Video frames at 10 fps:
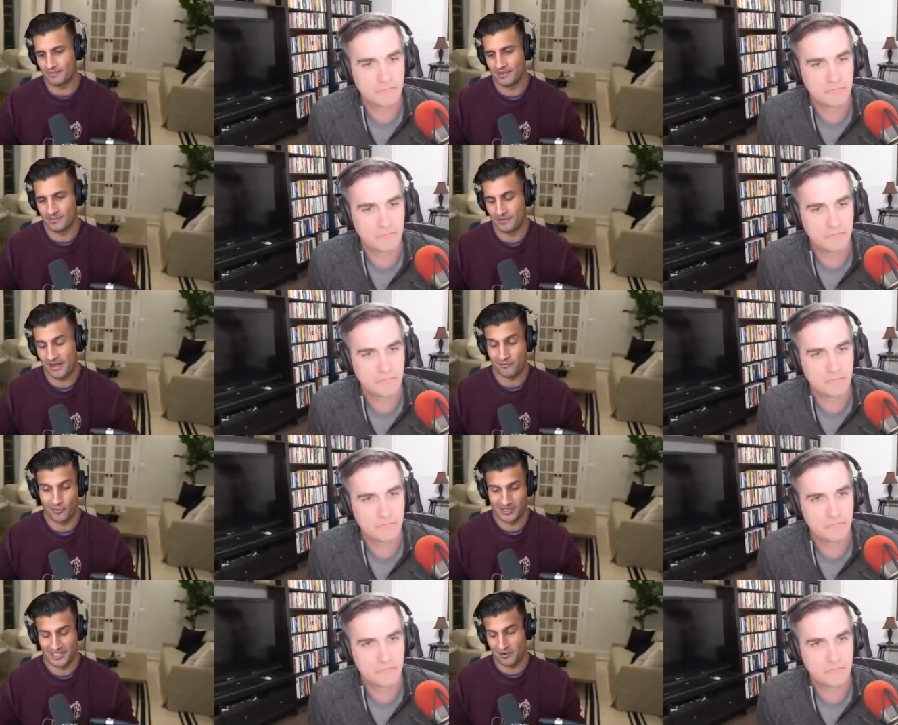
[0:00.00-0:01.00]
Speaker 1: the
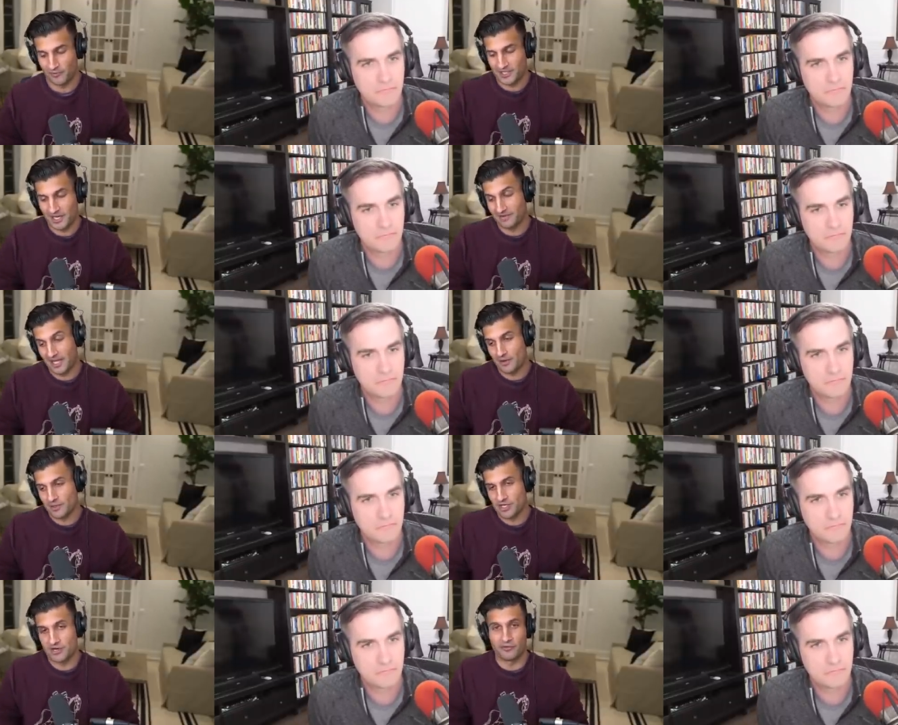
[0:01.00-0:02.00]
platform itself was kind of
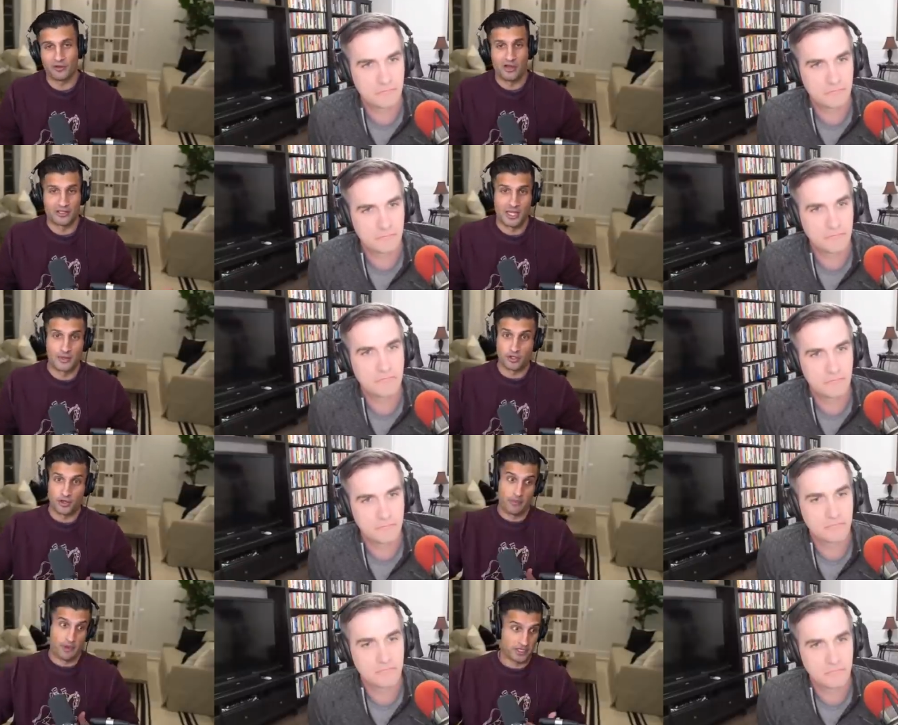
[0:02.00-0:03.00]
languishing for a long time.
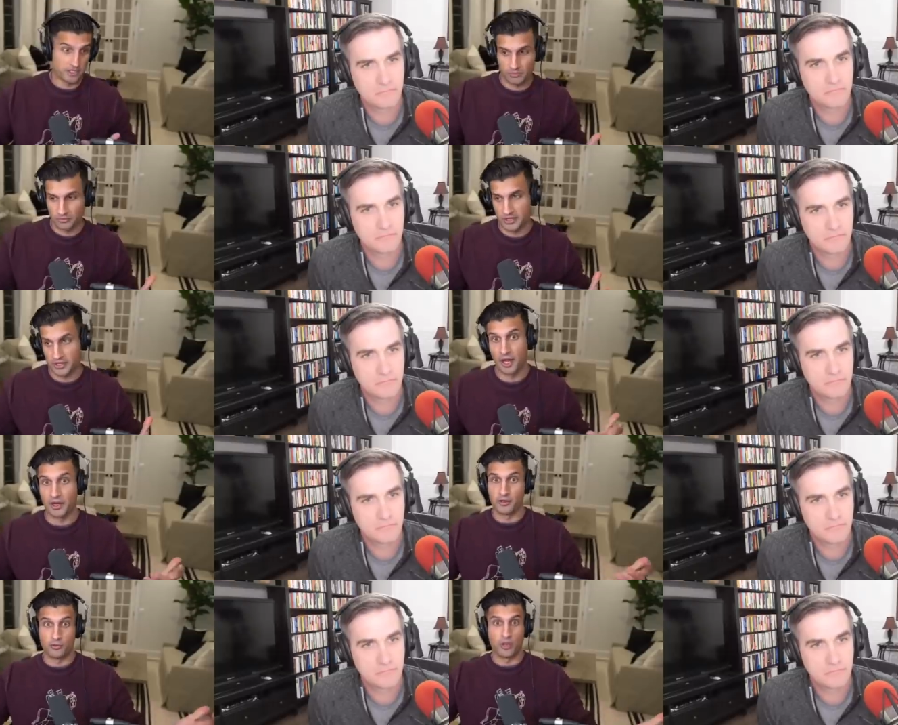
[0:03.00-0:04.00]
Trump actually breathed a lot
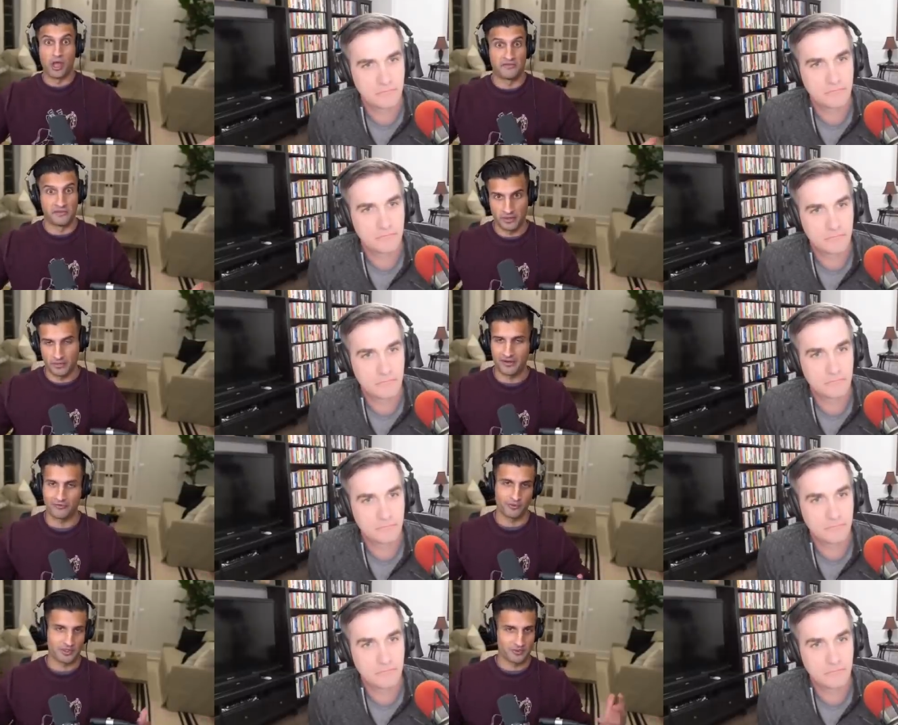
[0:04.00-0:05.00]
of new life into the
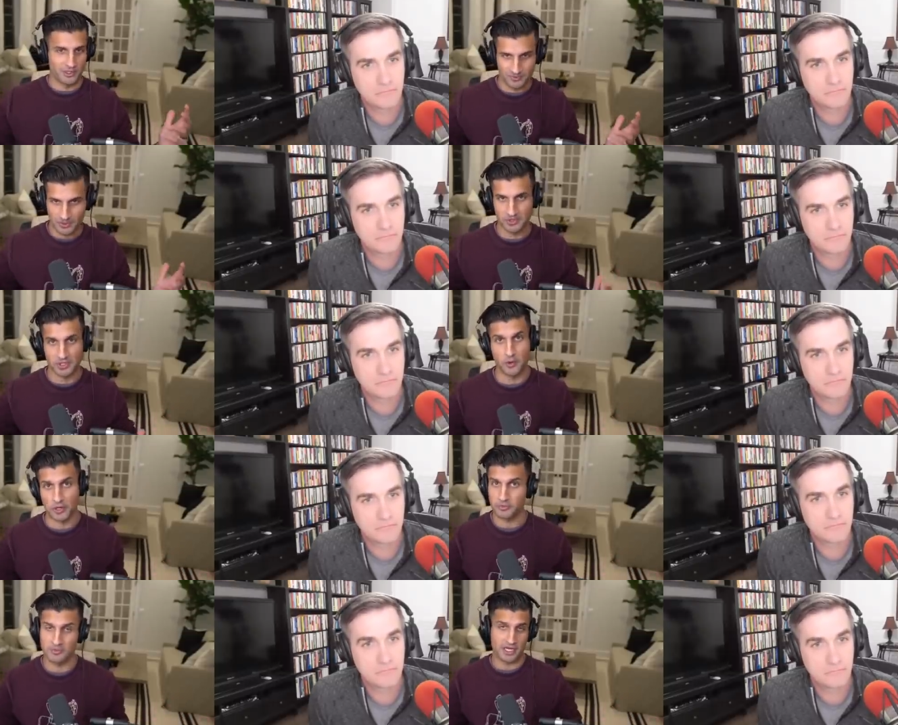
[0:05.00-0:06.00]
platform, as much as people don't
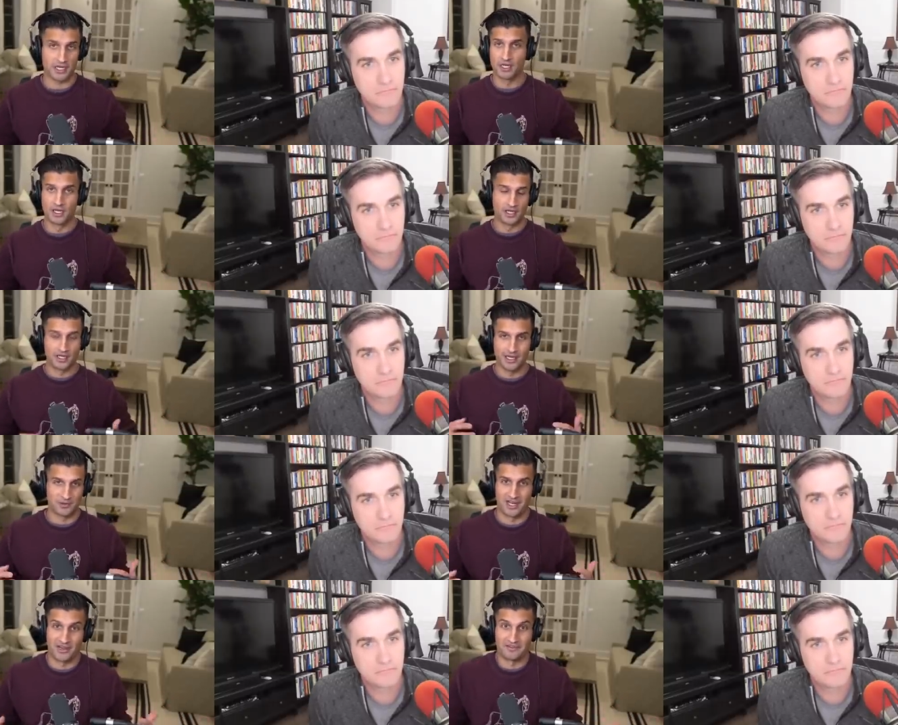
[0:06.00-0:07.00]
want to admit it. It
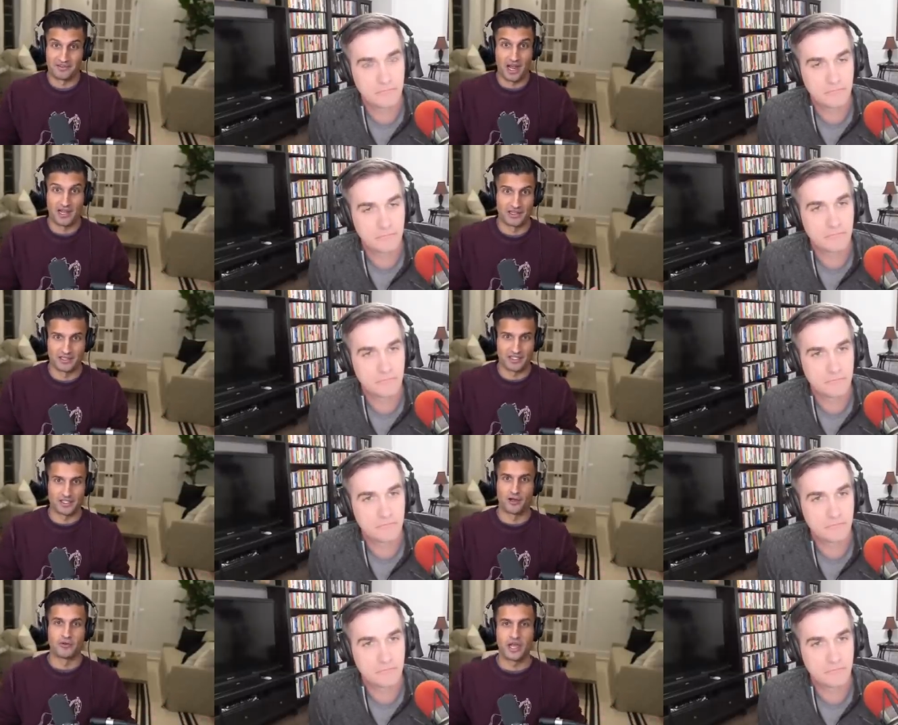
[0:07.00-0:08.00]
was kind of dying a
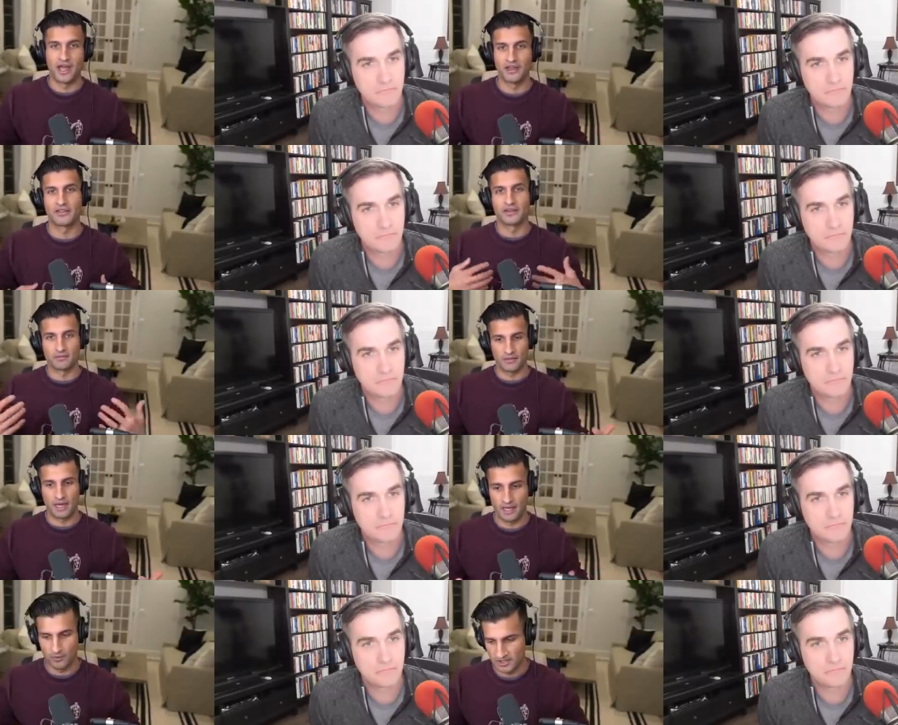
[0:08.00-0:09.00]
slow death, and
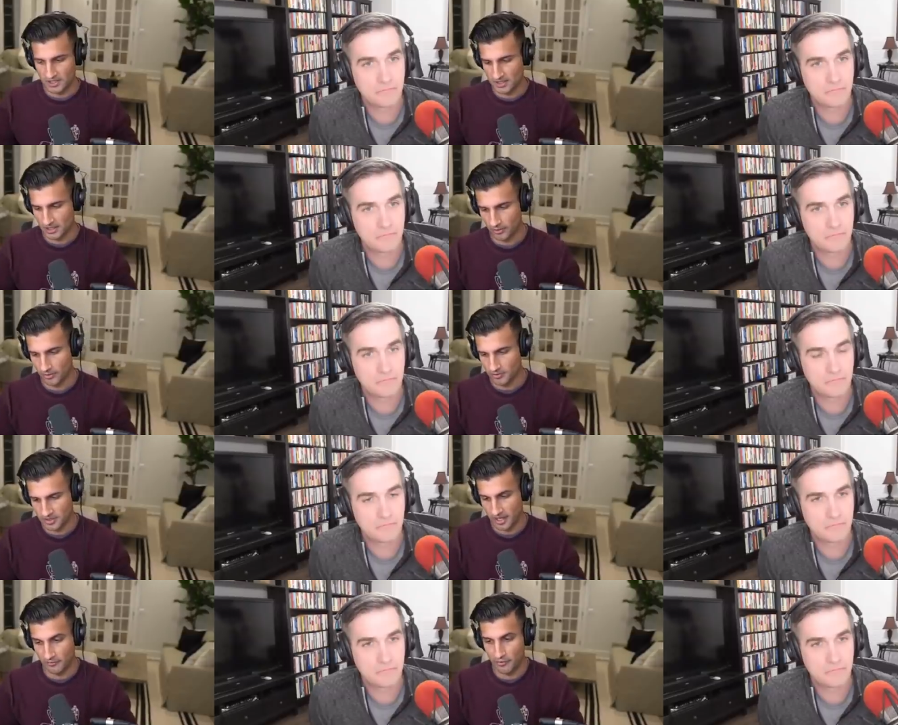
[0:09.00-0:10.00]
and it was you know it was
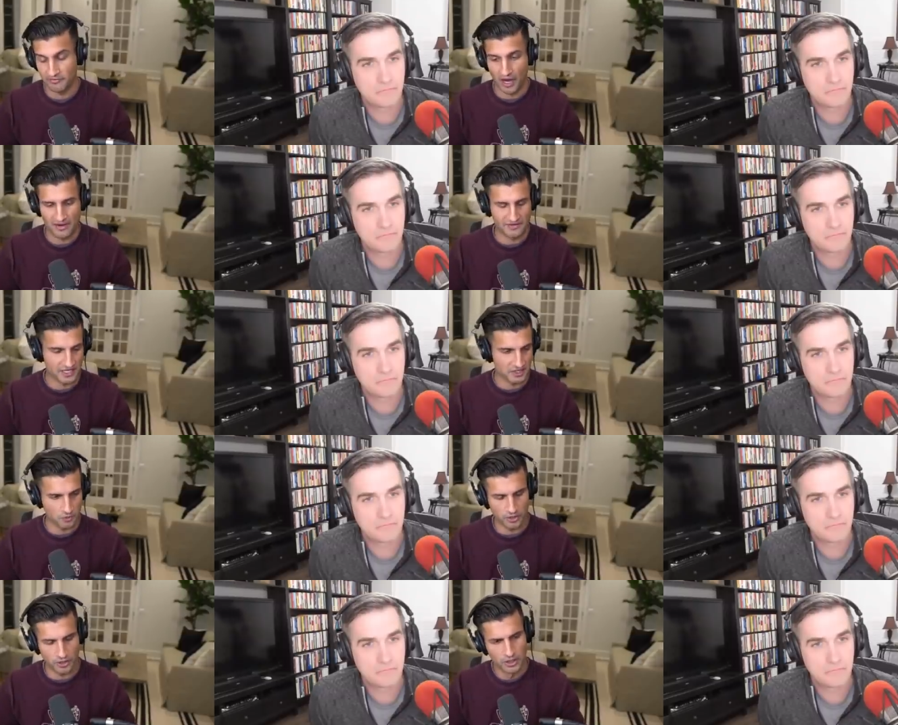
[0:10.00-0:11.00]
kind of revived as it
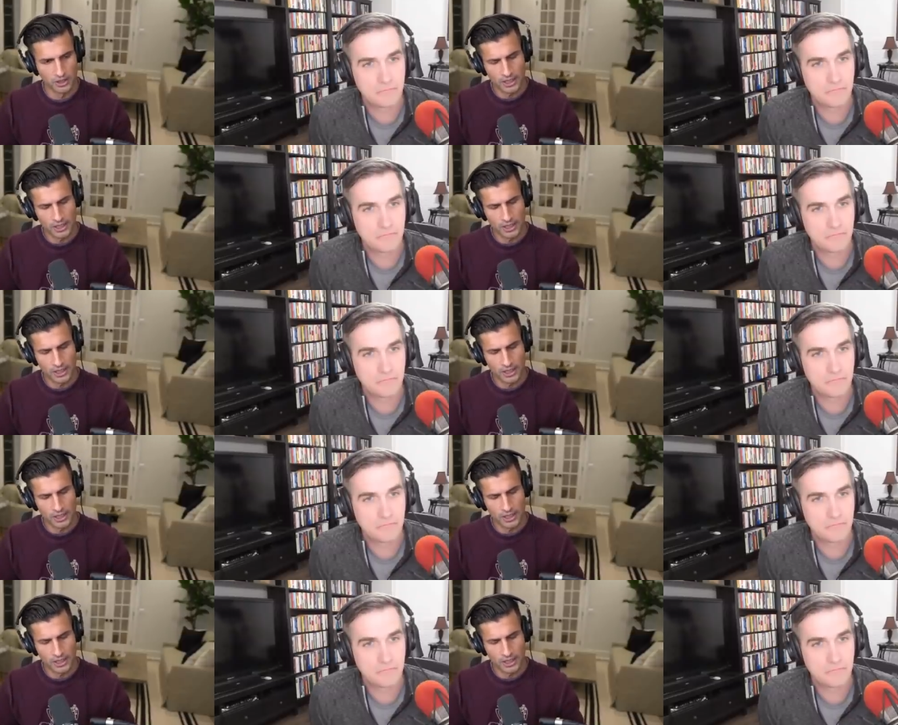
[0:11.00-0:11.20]
were.